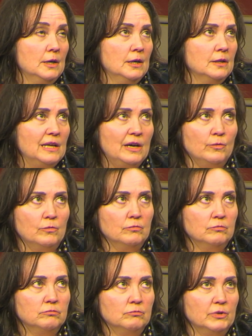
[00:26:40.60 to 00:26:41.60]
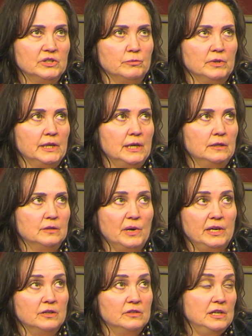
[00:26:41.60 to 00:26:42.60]
that wasn't related to my
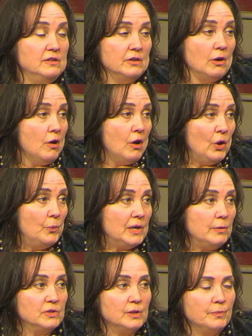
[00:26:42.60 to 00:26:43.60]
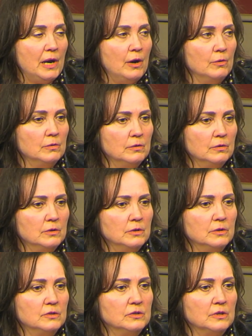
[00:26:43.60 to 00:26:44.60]
disease at all, but it was about
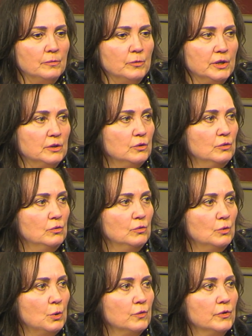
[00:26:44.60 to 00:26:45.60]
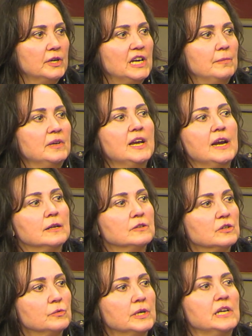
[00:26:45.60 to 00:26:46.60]
someone who overcame
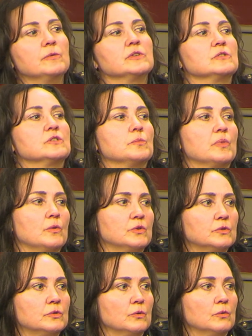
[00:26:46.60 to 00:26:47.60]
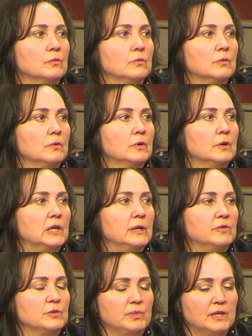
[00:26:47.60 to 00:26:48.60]
cancer when he wasn't supposed to. It
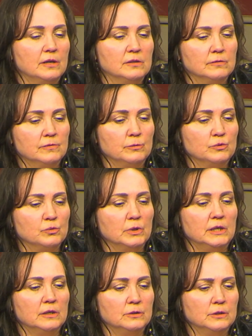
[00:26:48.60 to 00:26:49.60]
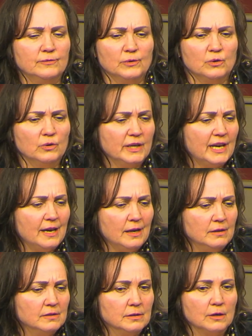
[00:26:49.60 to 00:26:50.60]
was because it was really a difficult
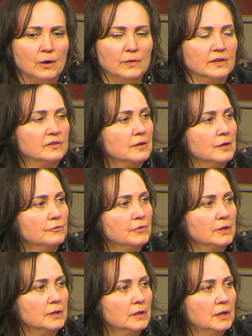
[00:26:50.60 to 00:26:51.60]
case and all that stuff. And